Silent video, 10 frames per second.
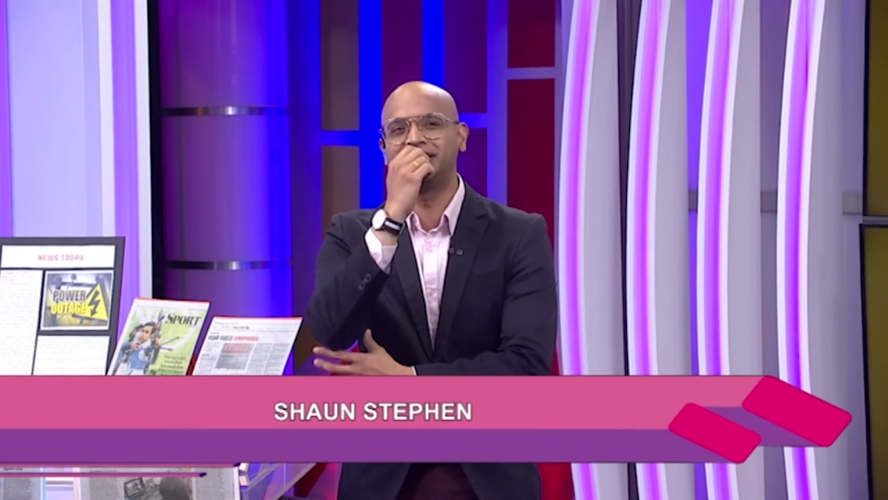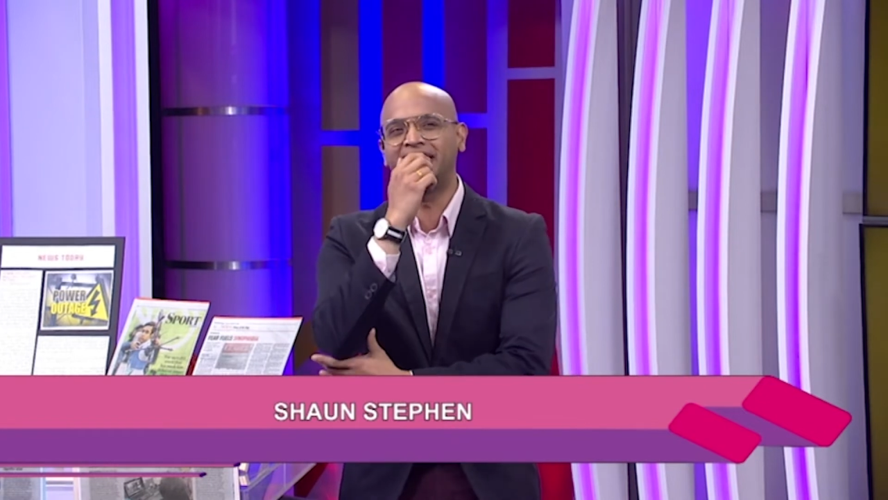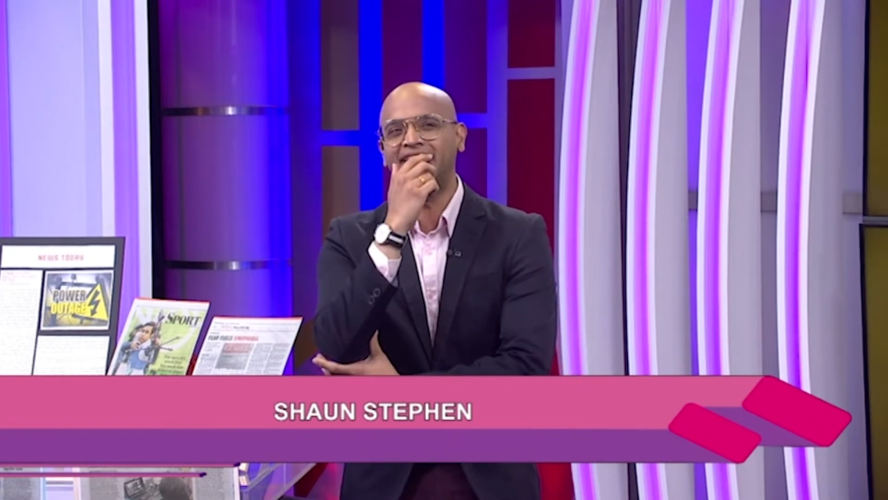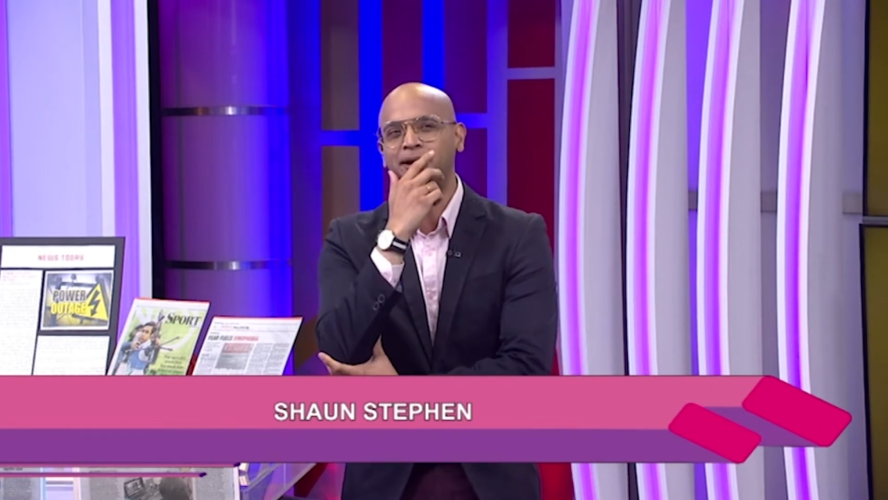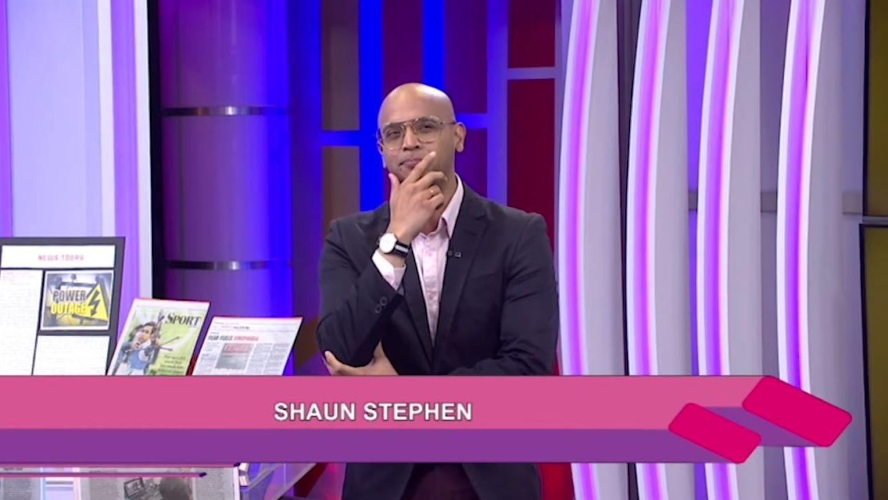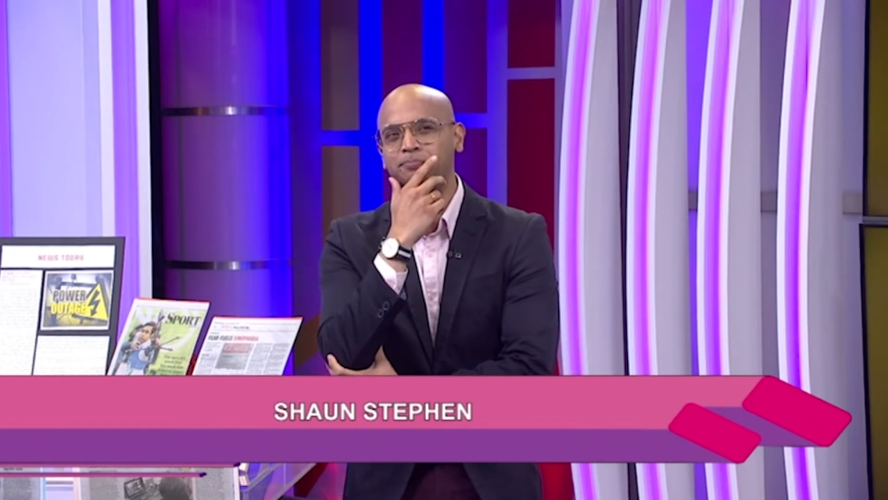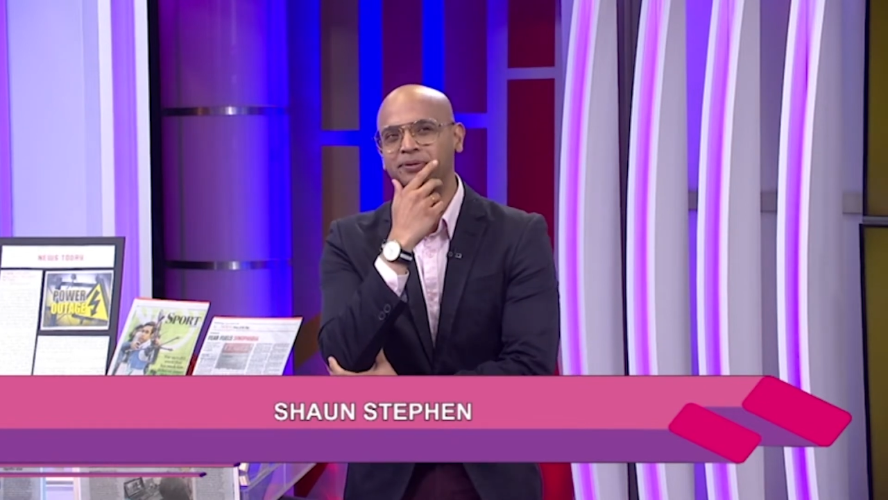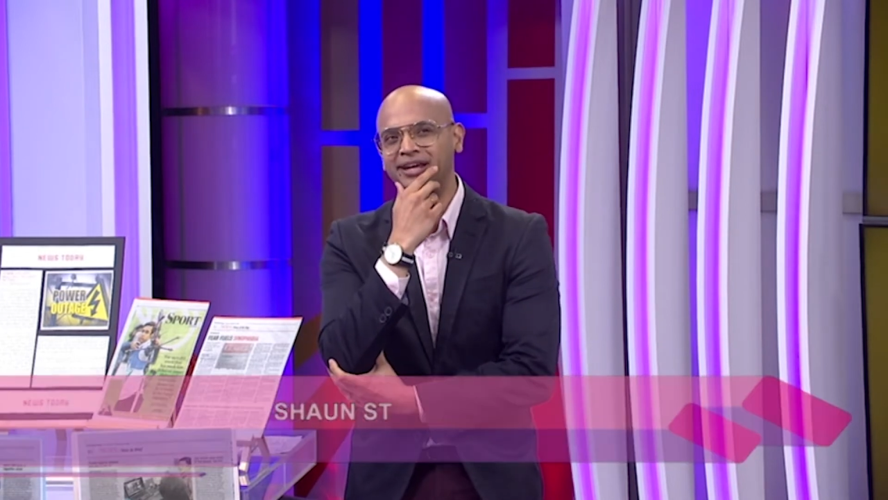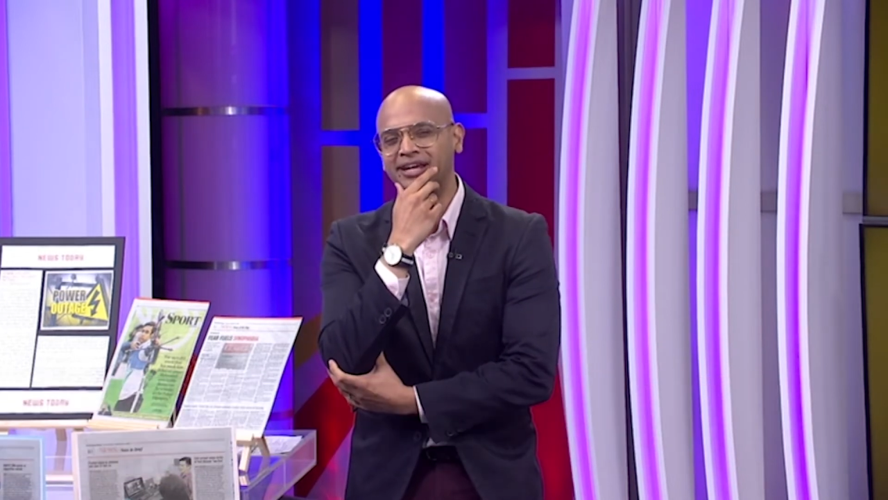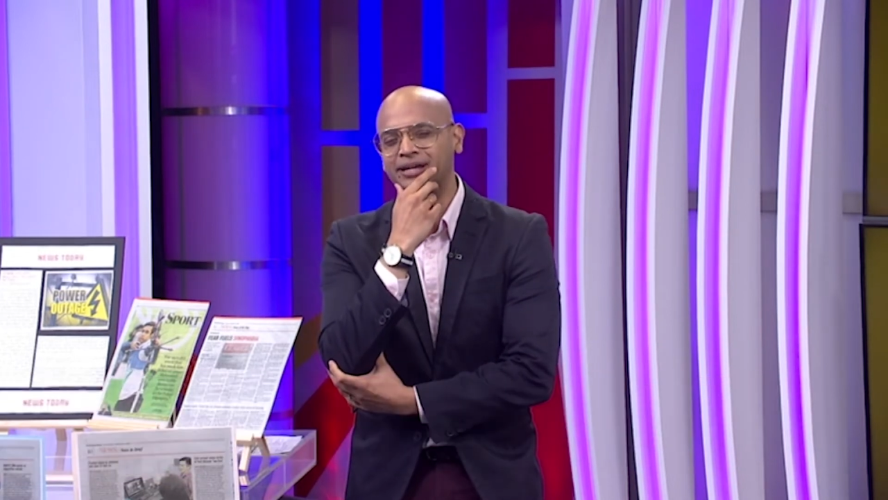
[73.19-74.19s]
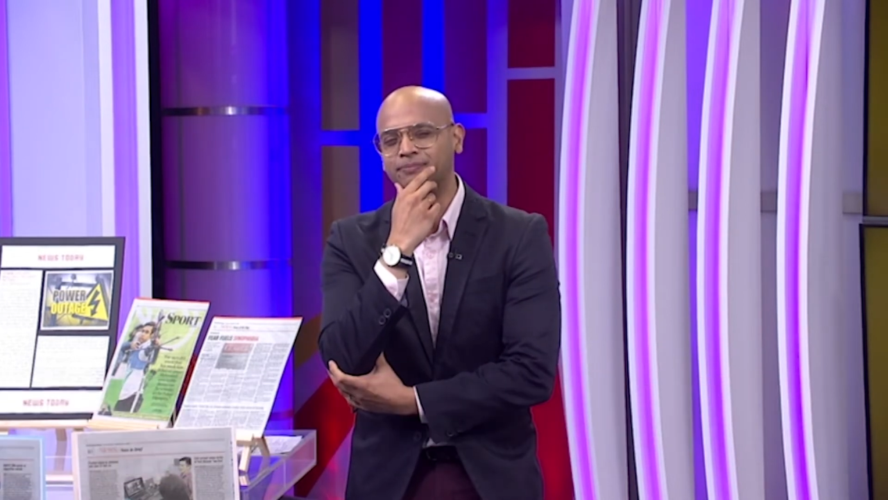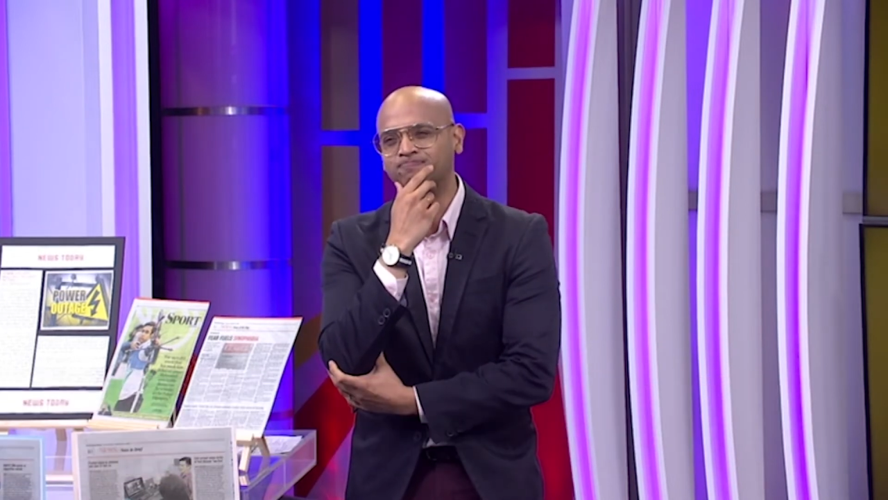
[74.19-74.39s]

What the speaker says: day be?